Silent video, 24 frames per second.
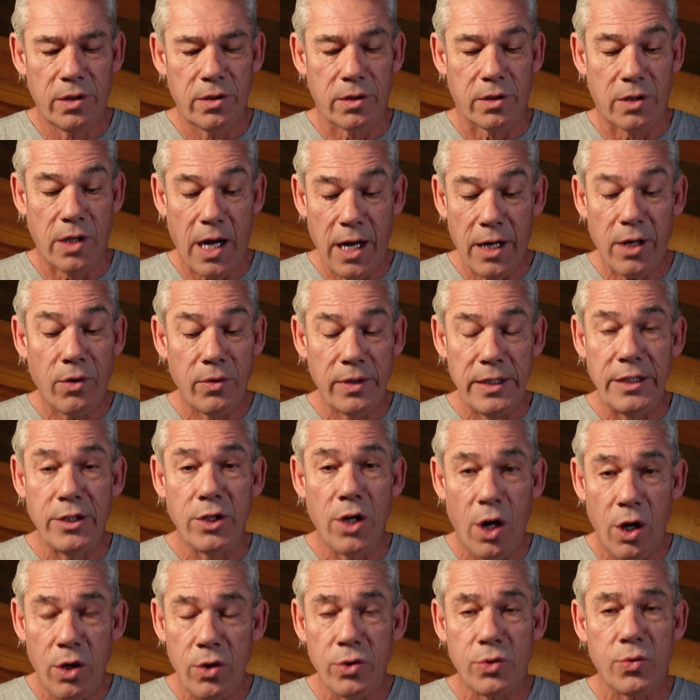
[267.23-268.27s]
God only
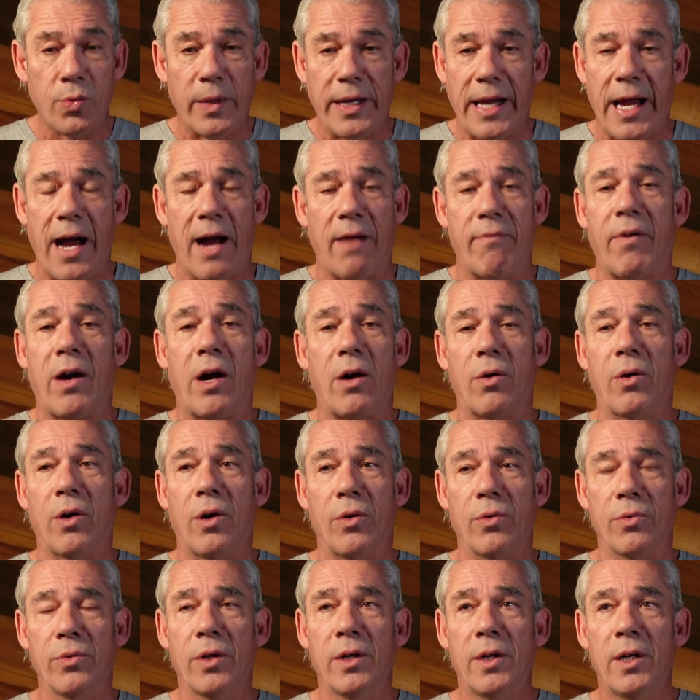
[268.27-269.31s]
knows we have our
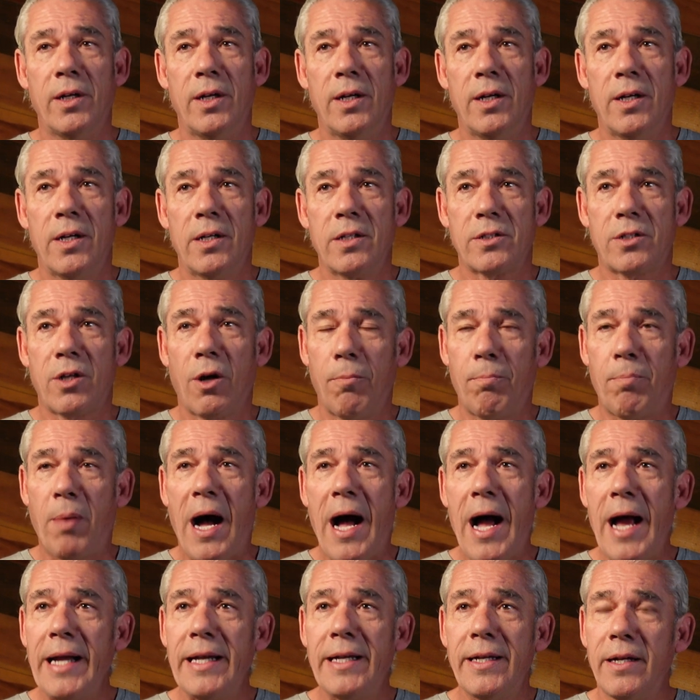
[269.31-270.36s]
own. So
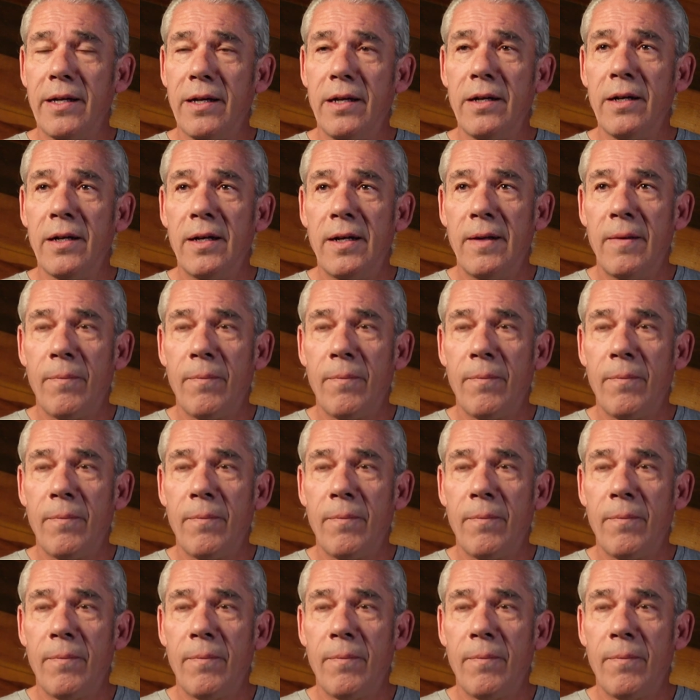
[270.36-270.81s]
Biden